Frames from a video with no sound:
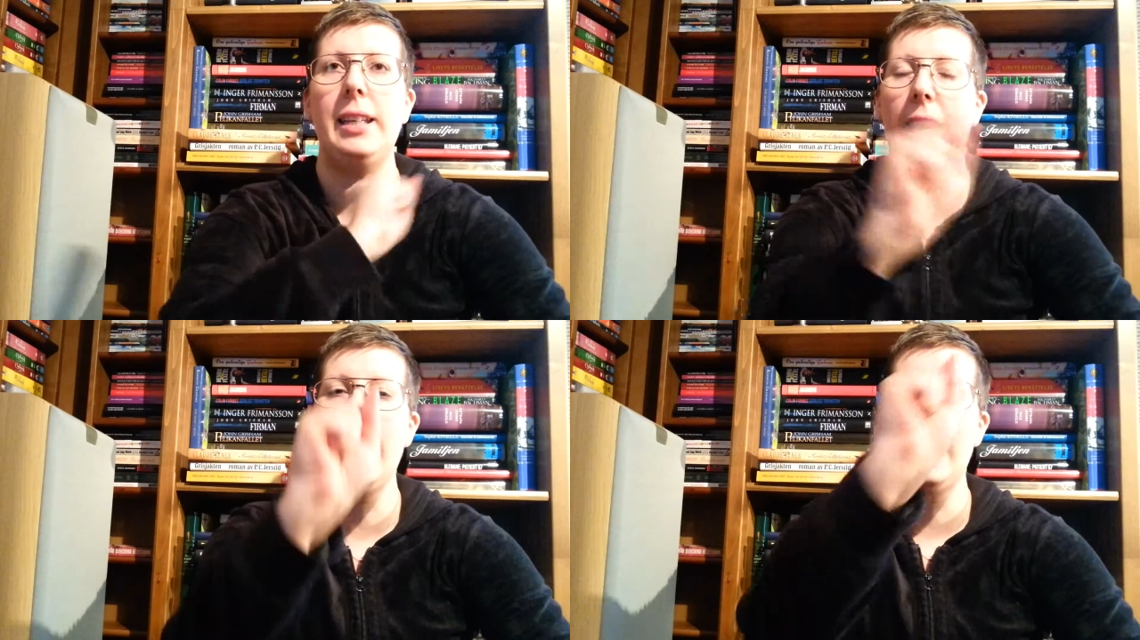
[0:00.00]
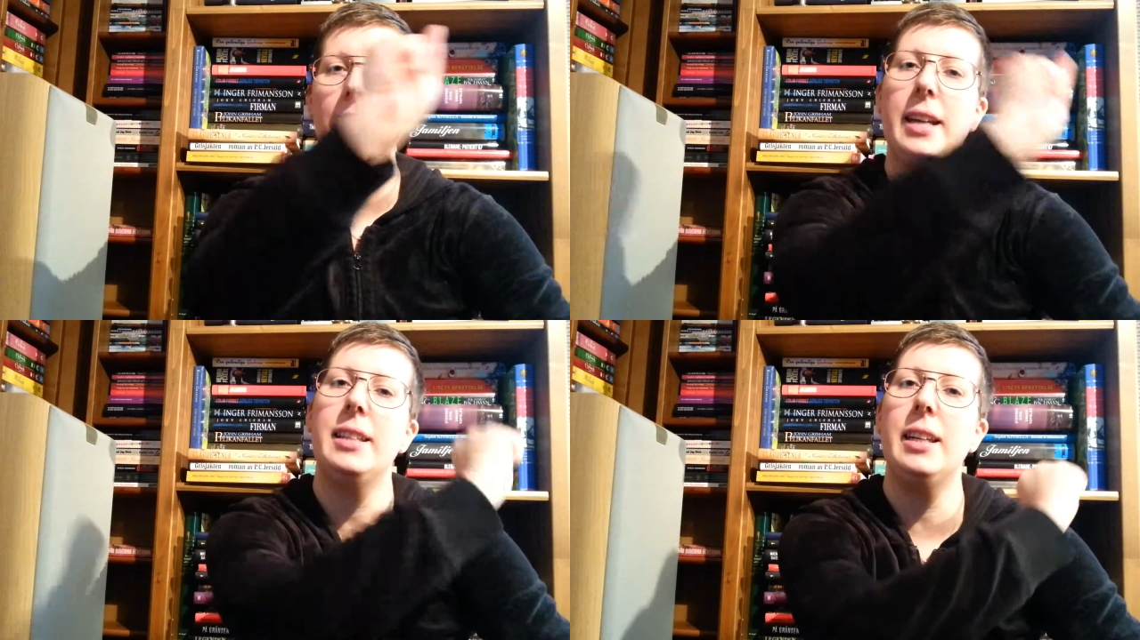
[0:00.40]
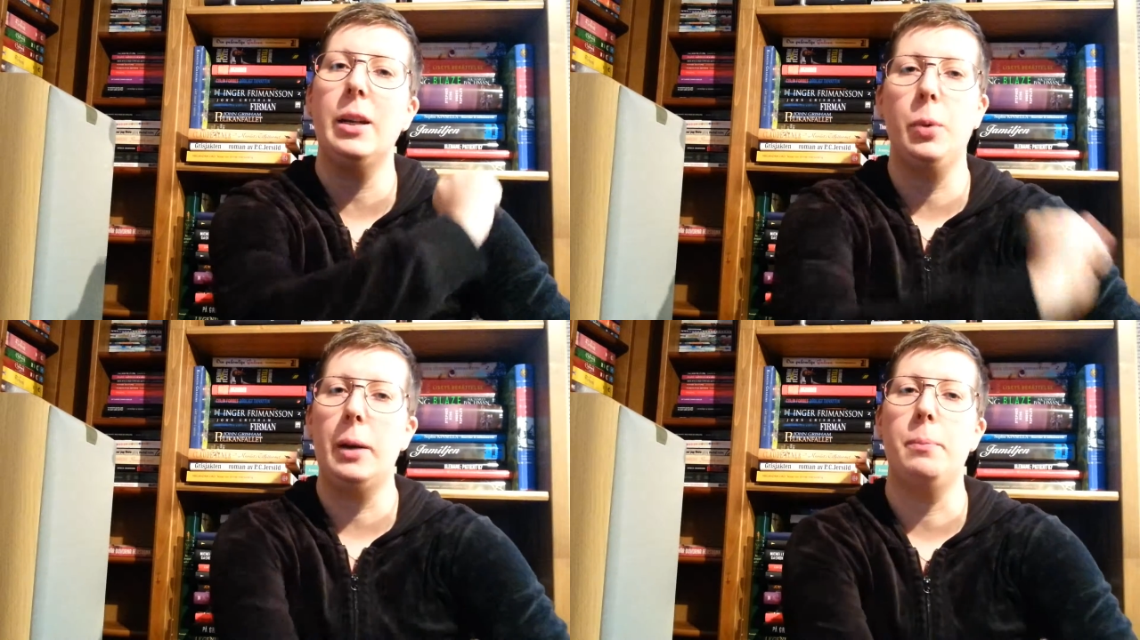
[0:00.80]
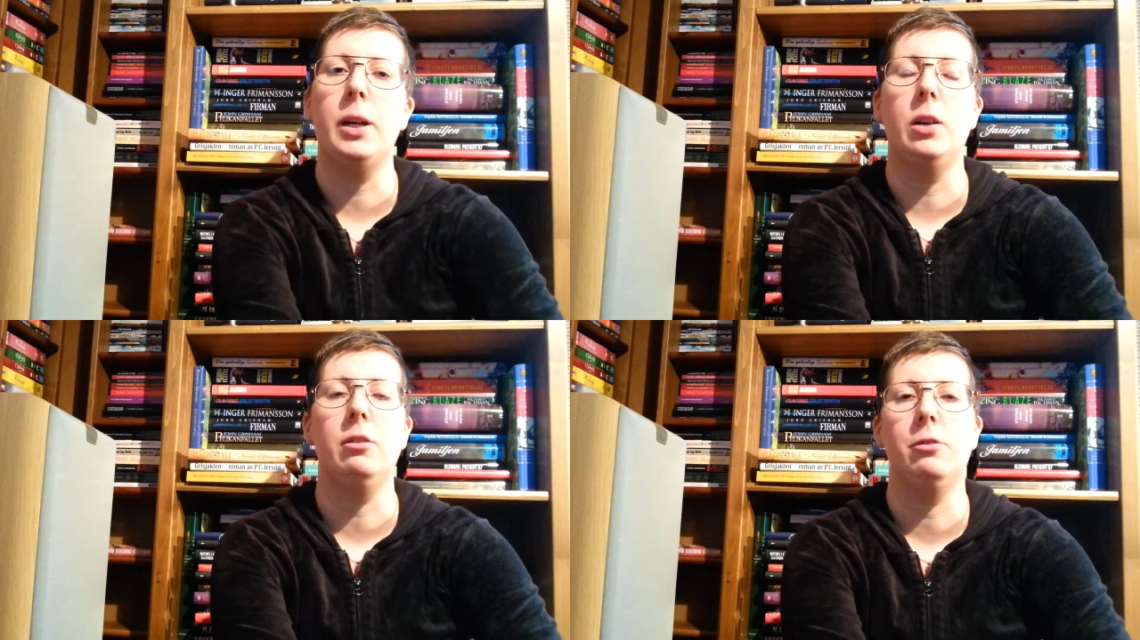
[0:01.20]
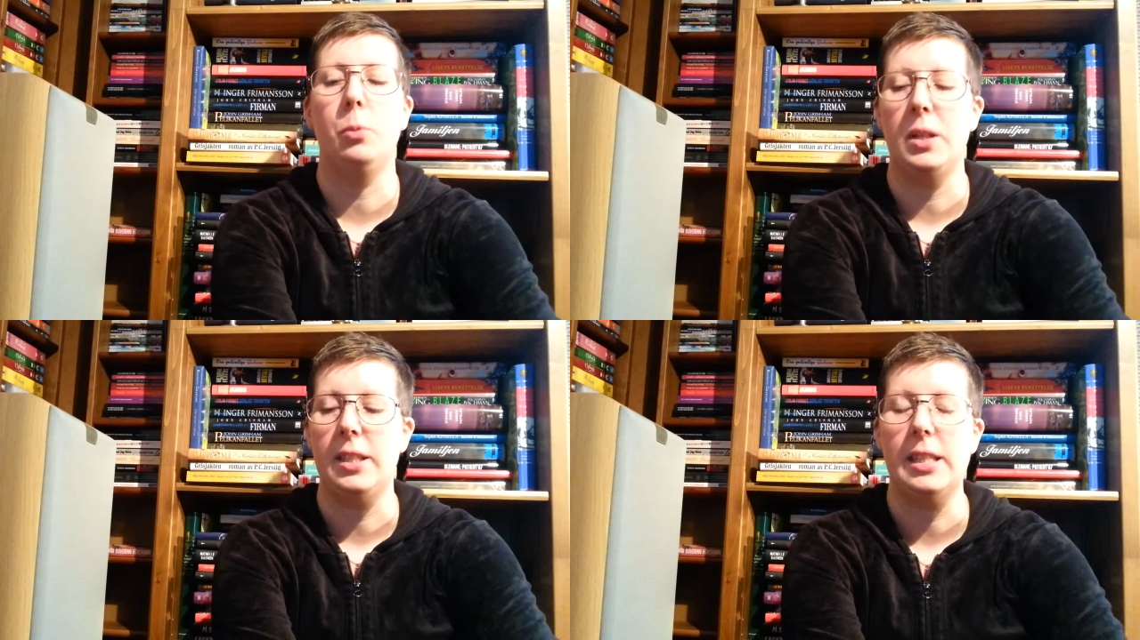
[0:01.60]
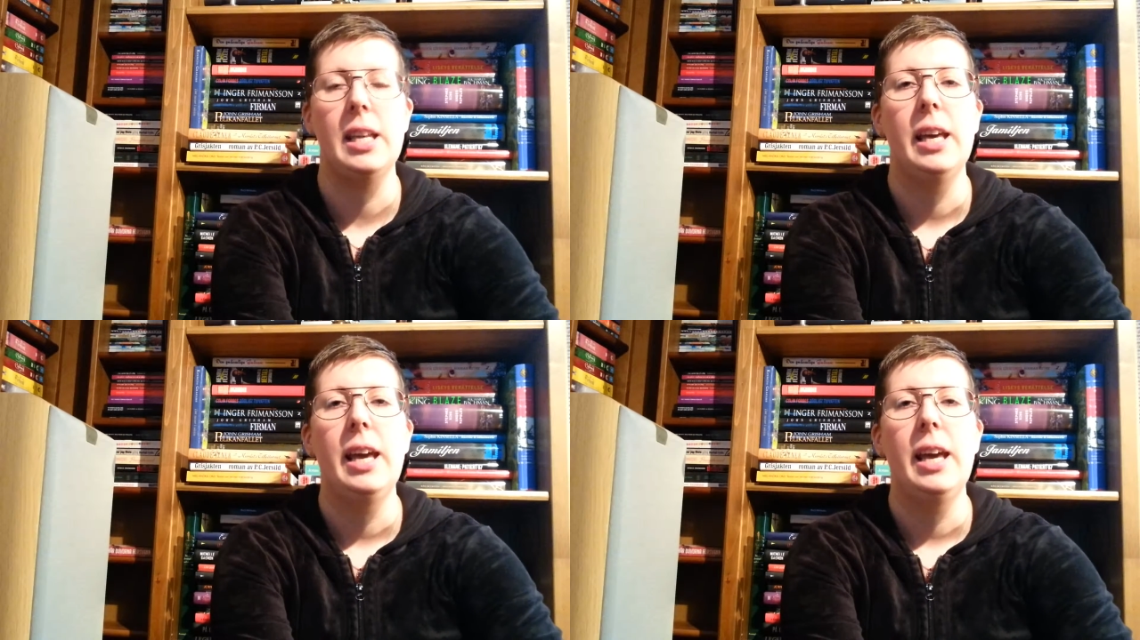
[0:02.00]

Yay! I did a quick book haul for once.